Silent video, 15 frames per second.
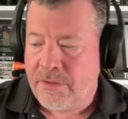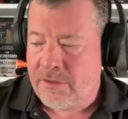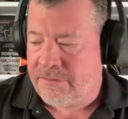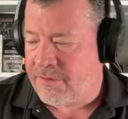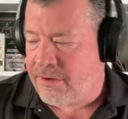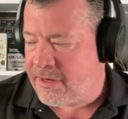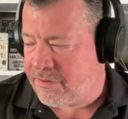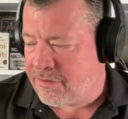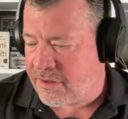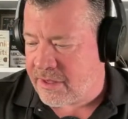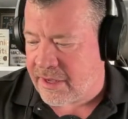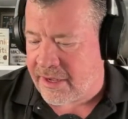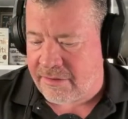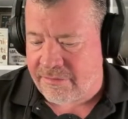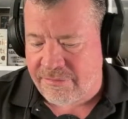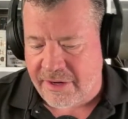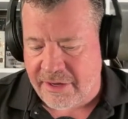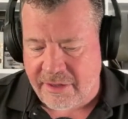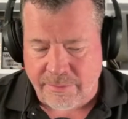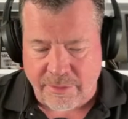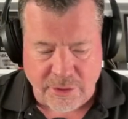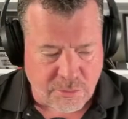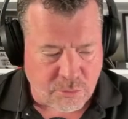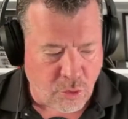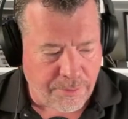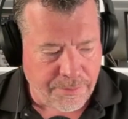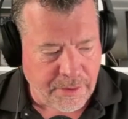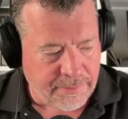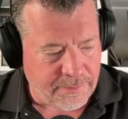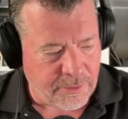Funny thing, I invited a bunch more
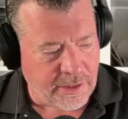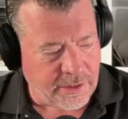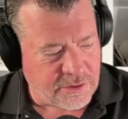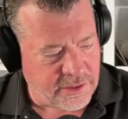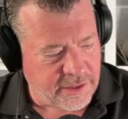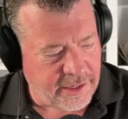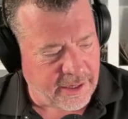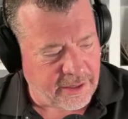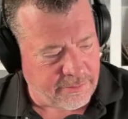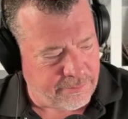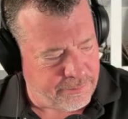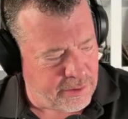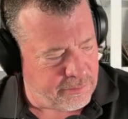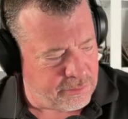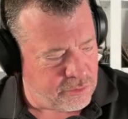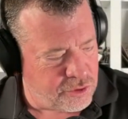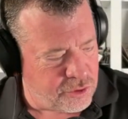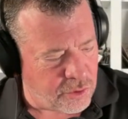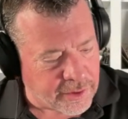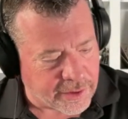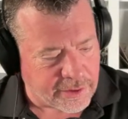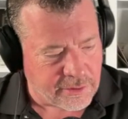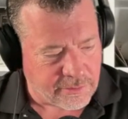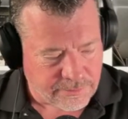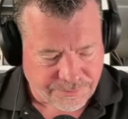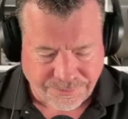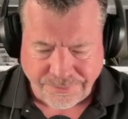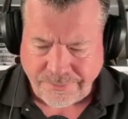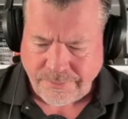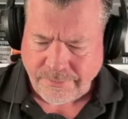people yesterday and people joined.
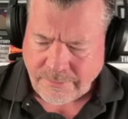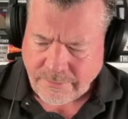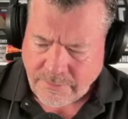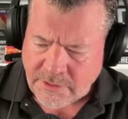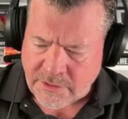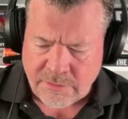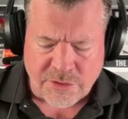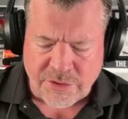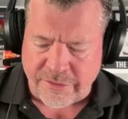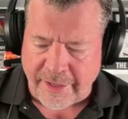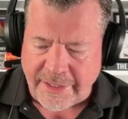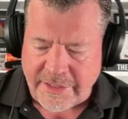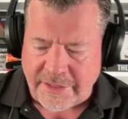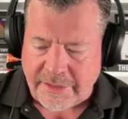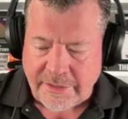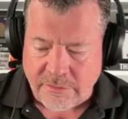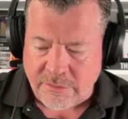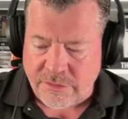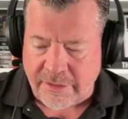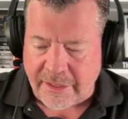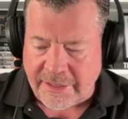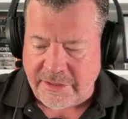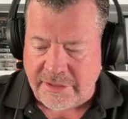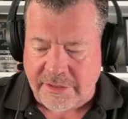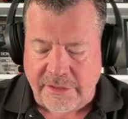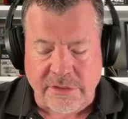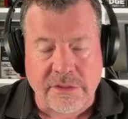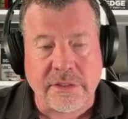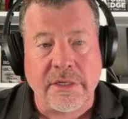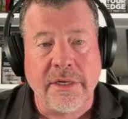It was crazy. It was
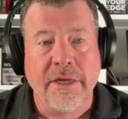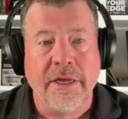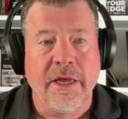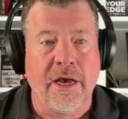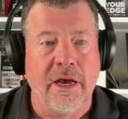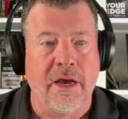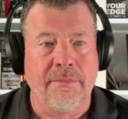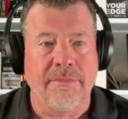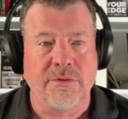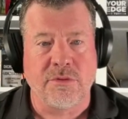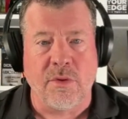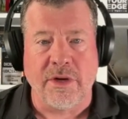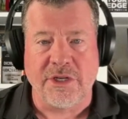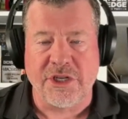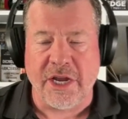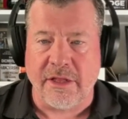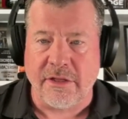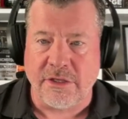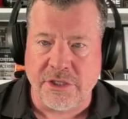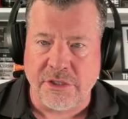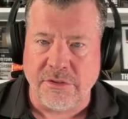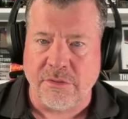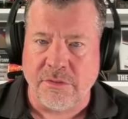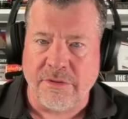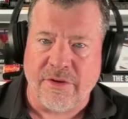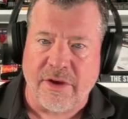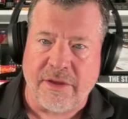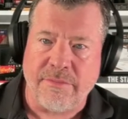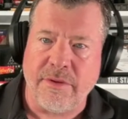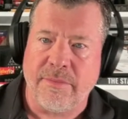craziness. So I challenge you to
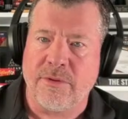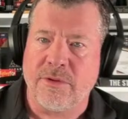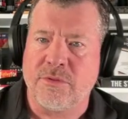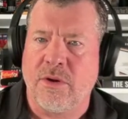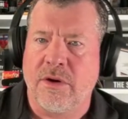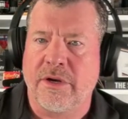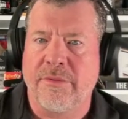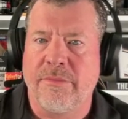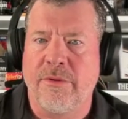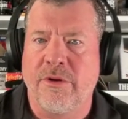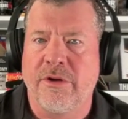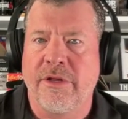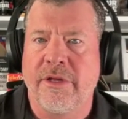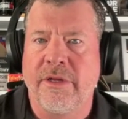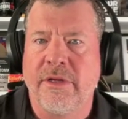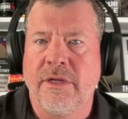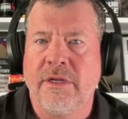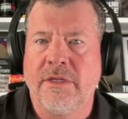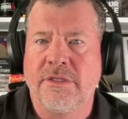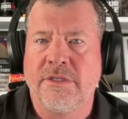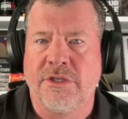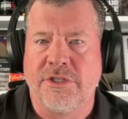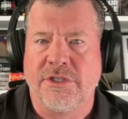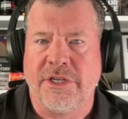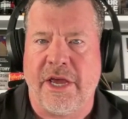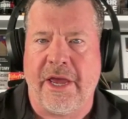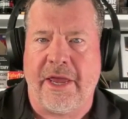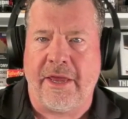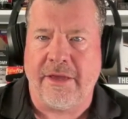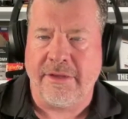invite people to our community
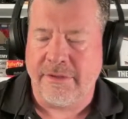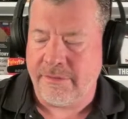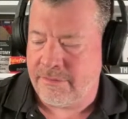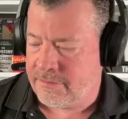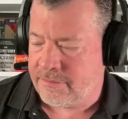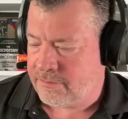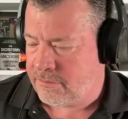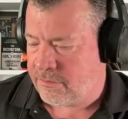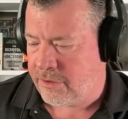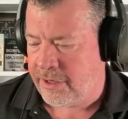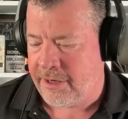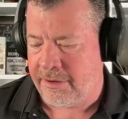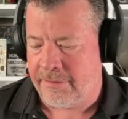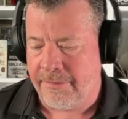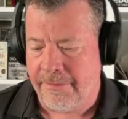today, right?